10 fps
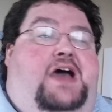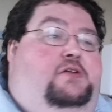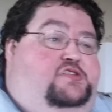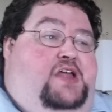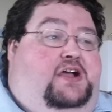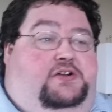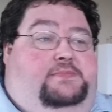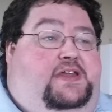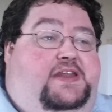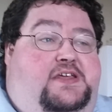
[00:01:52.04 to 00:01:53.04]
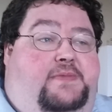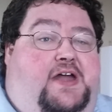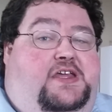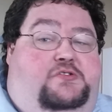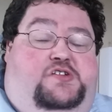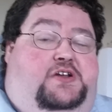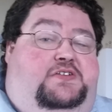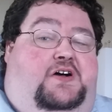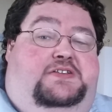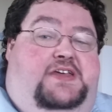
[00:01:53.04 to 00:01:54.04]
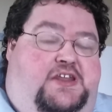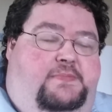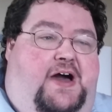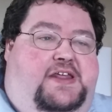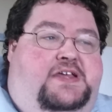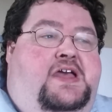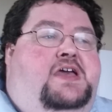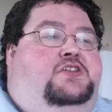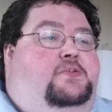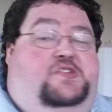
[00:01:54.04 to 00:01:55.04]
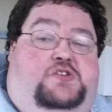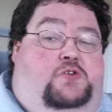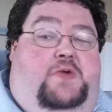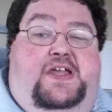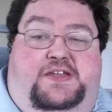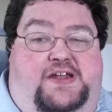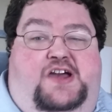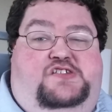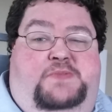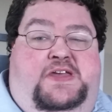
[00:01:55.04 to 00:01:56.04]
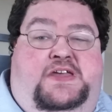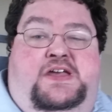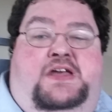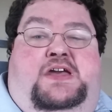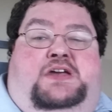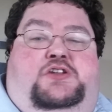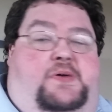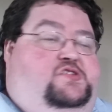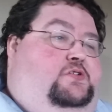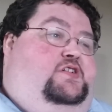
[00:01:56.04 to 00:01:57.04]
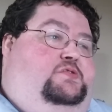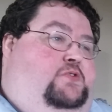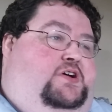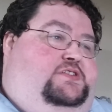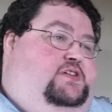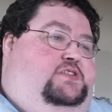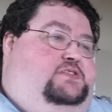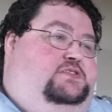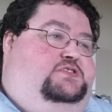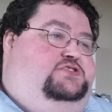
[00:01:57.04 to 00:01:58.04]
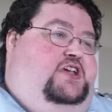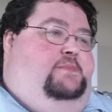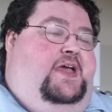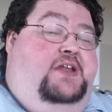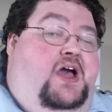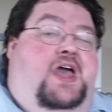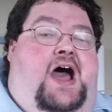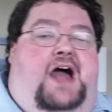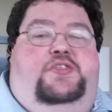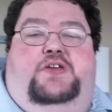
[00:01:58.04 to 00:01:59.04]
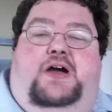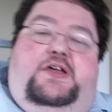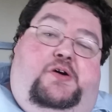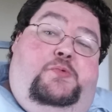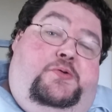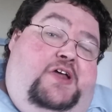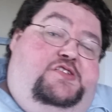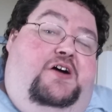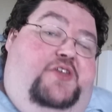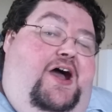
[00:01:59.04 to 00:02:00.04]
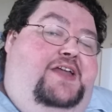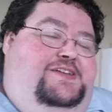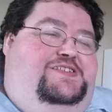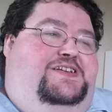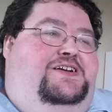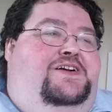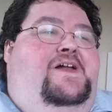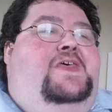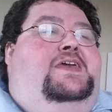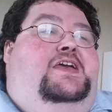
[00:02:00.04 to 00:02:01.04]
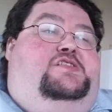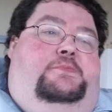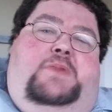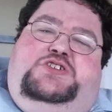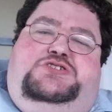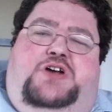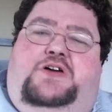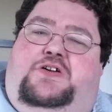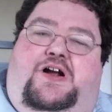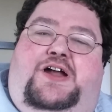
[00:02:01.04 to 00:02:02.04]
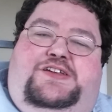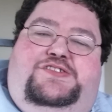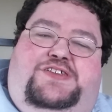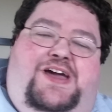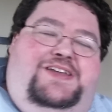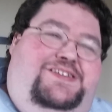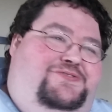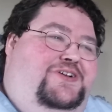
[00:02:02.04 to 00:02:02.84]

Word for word: I was not going to meet anybody, I wasn't going to talk to anybody, nobody's going to recognize me, nobody's going to want to shake my hand. When I saw the audience here, it's a much younger audience than I had